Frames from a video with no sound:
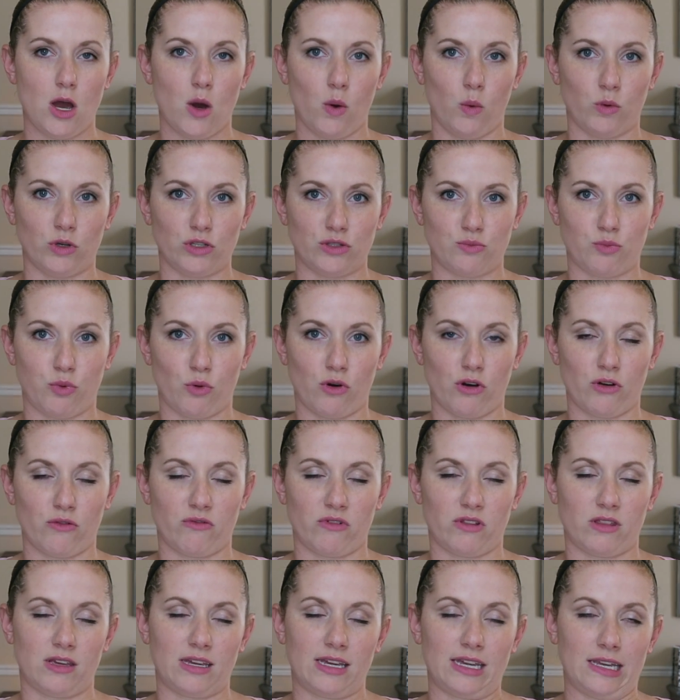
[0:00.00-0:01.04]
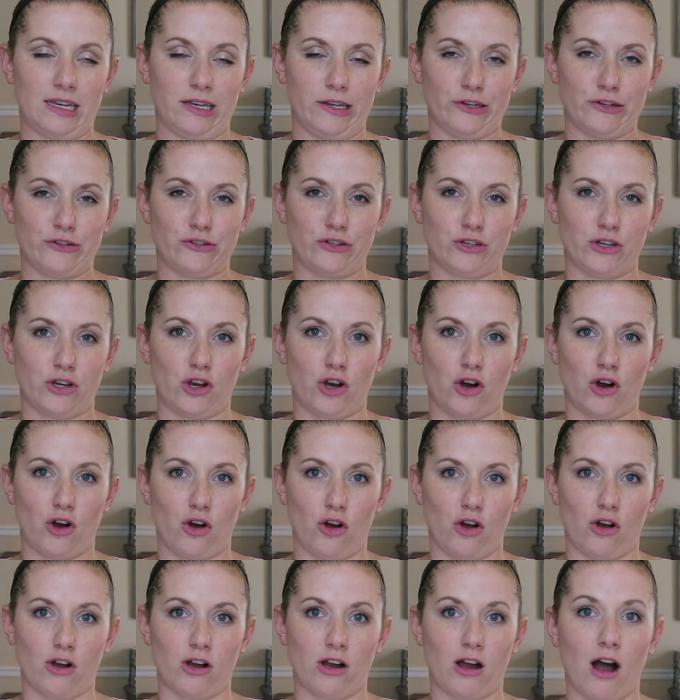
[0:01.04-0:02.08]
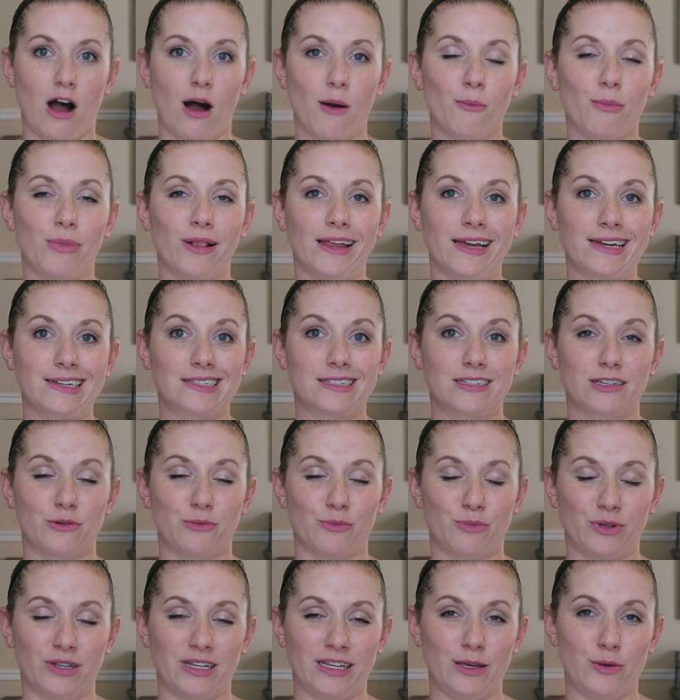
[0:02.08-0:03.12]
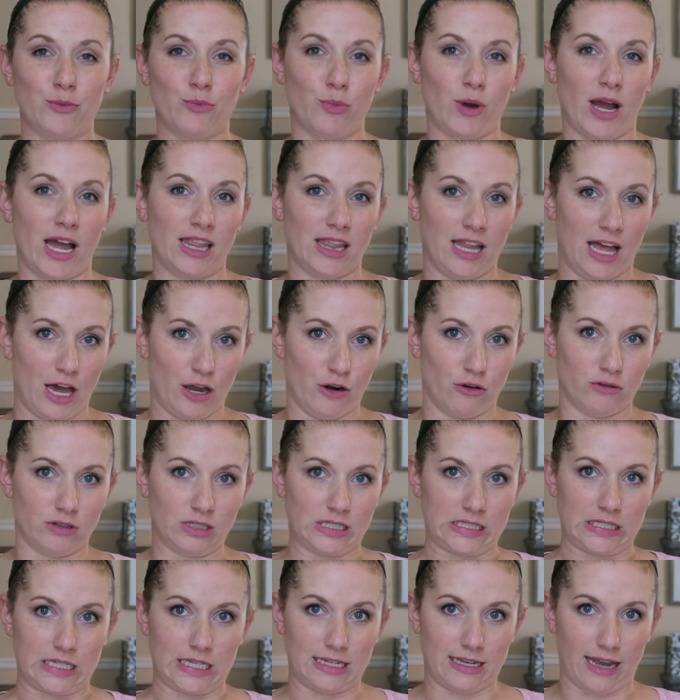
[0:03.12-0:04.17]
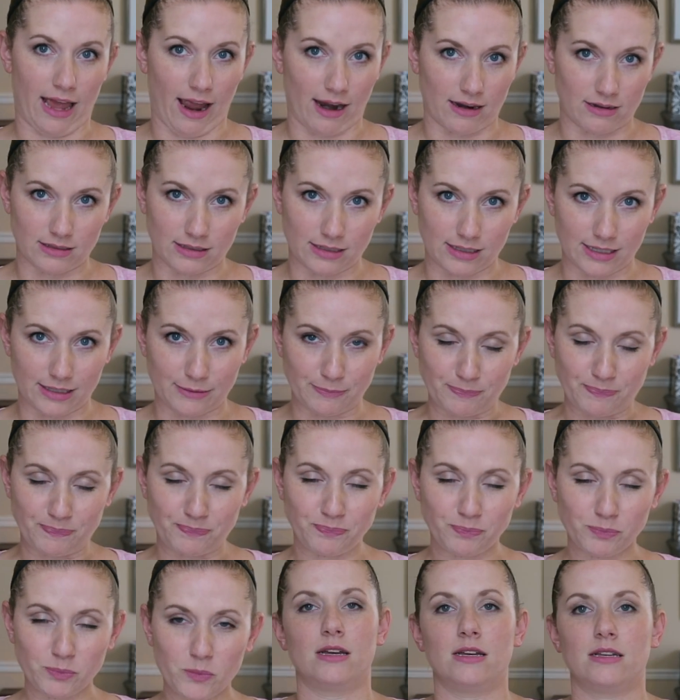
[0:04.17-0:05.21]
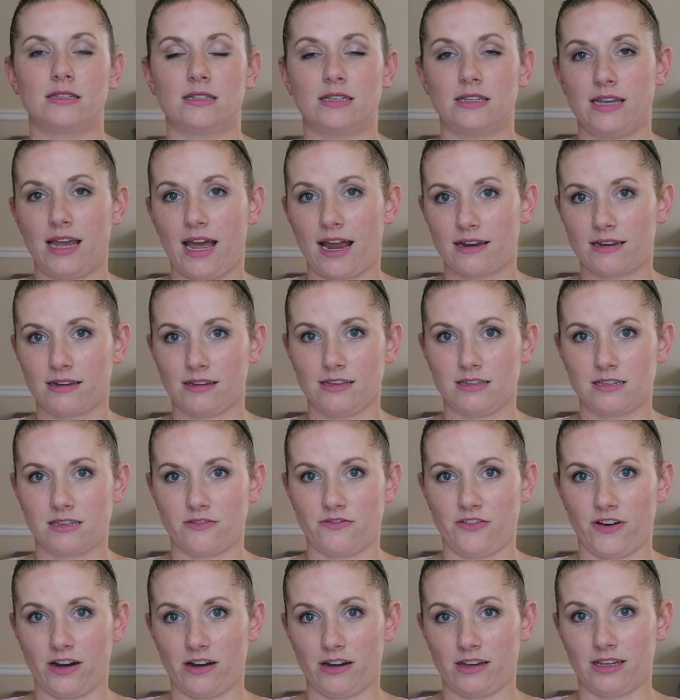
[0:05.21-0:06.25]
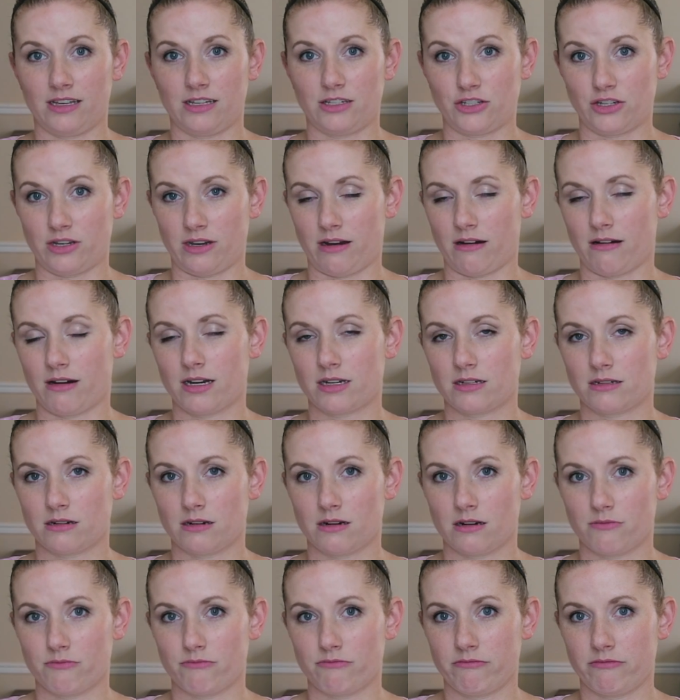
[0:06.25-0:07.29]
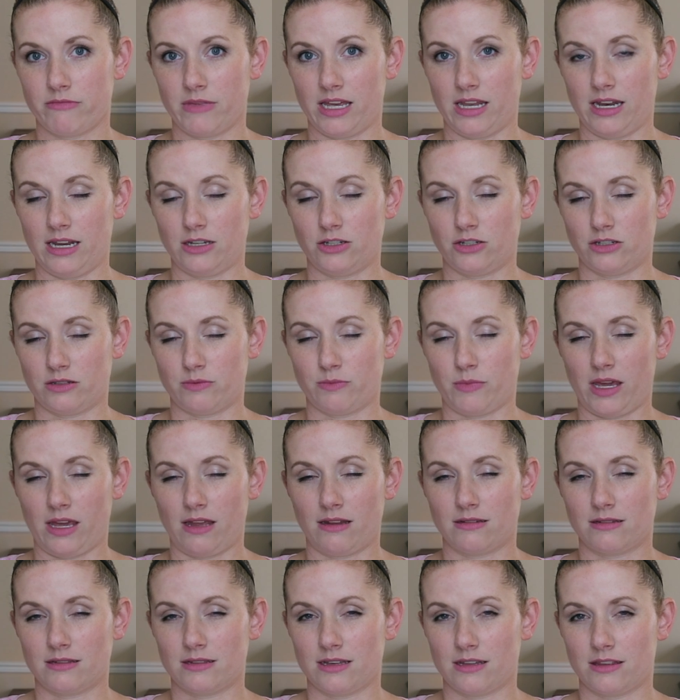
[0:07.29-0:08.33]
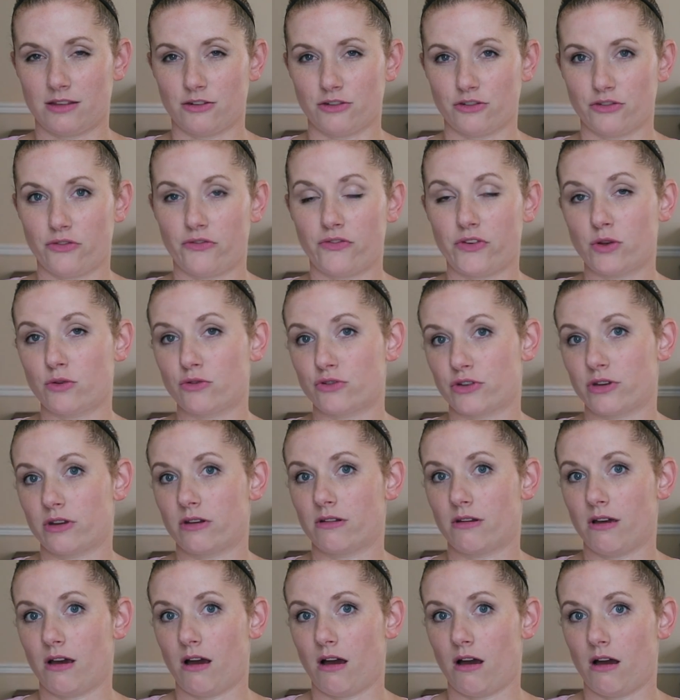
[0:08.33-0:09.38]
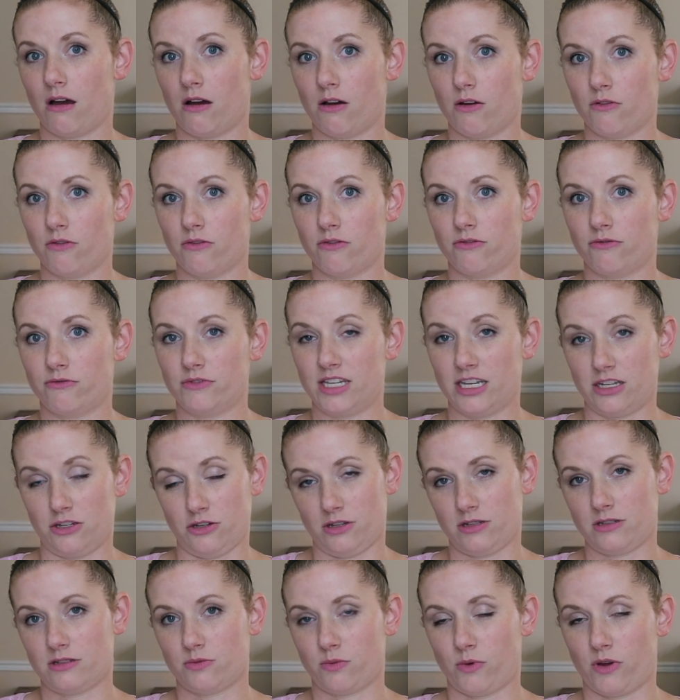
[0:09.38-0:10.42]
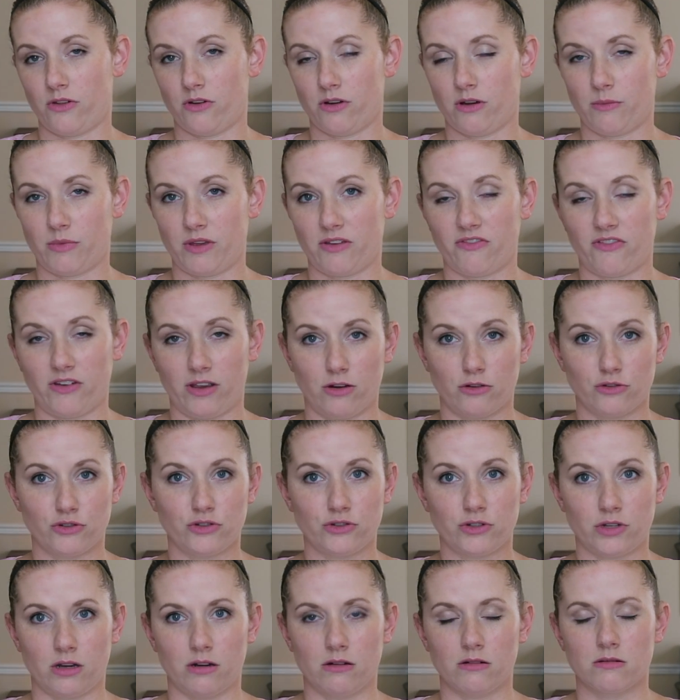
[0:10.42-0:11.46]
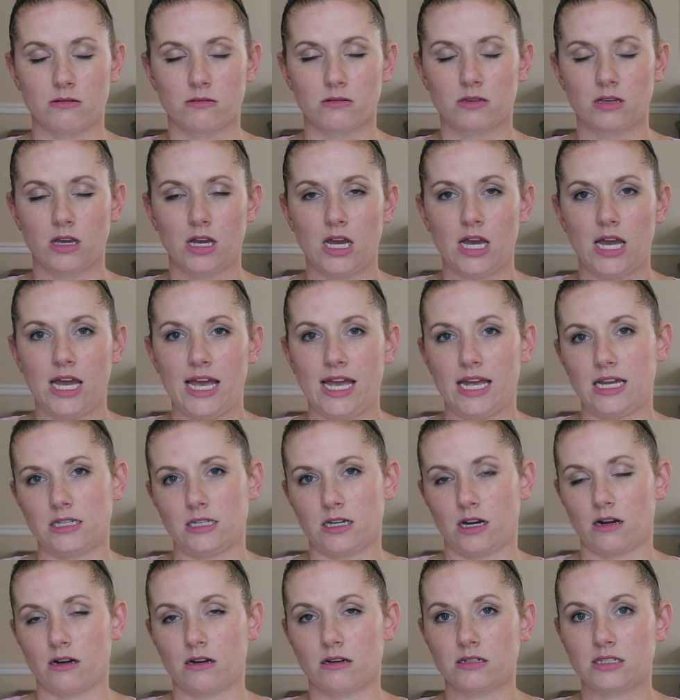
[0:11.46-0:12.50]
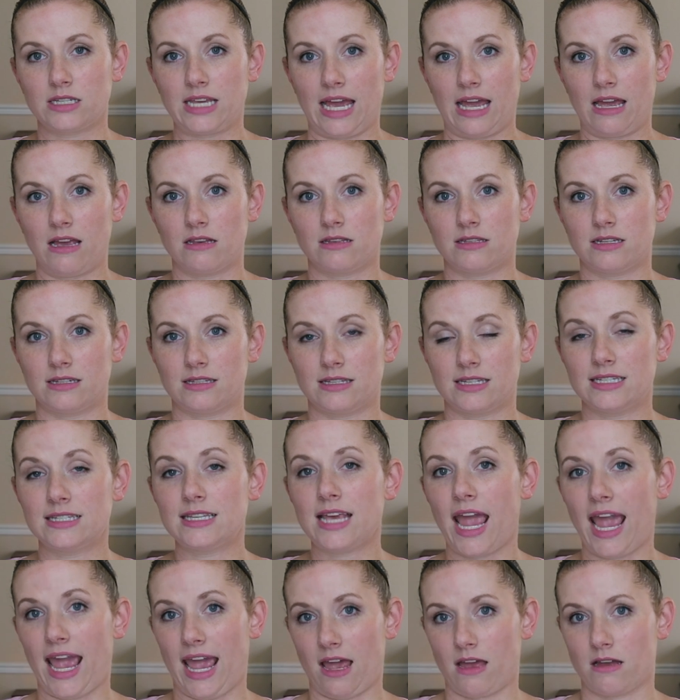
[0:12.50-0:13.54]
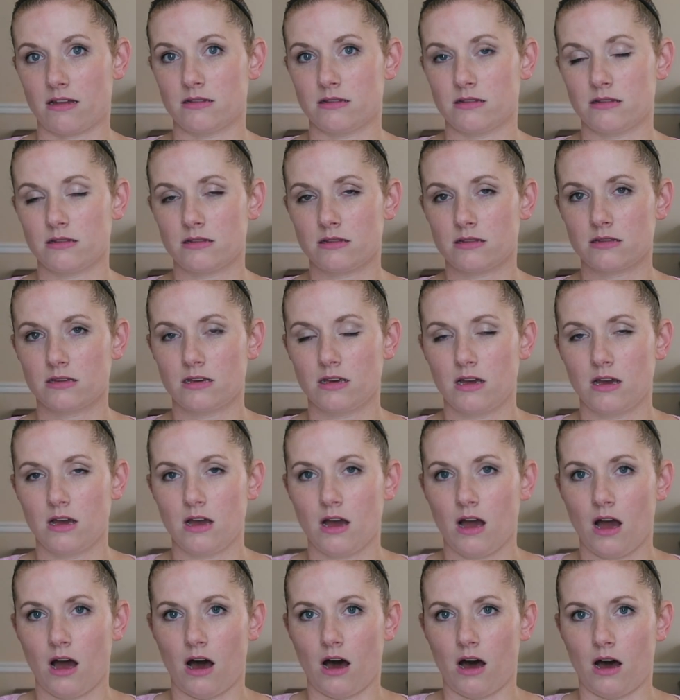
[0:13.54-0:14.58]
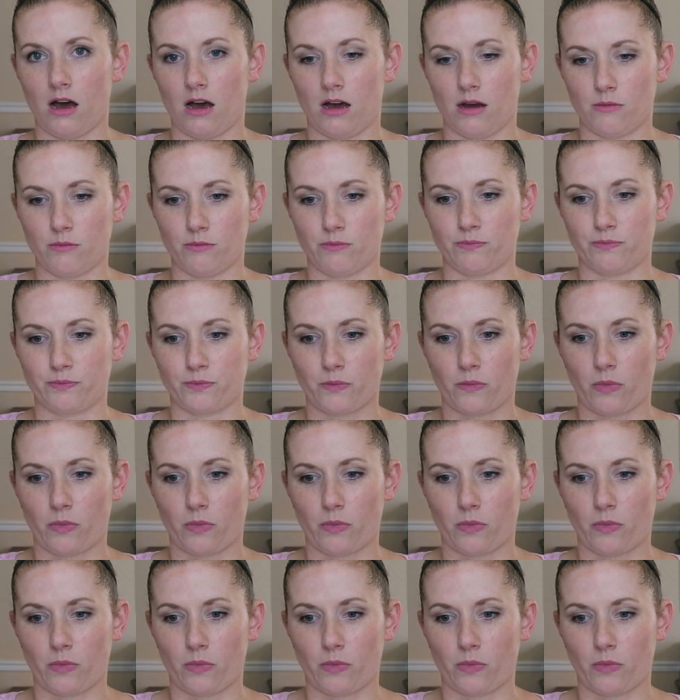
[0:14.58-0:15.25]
was born with a condition called complex complete bilateral syndactyly. Syndactyly is a fairly generic term, and it just means that there's fusion of digits, whether it be fingers or toes. In Tucker's case, it's his hands. For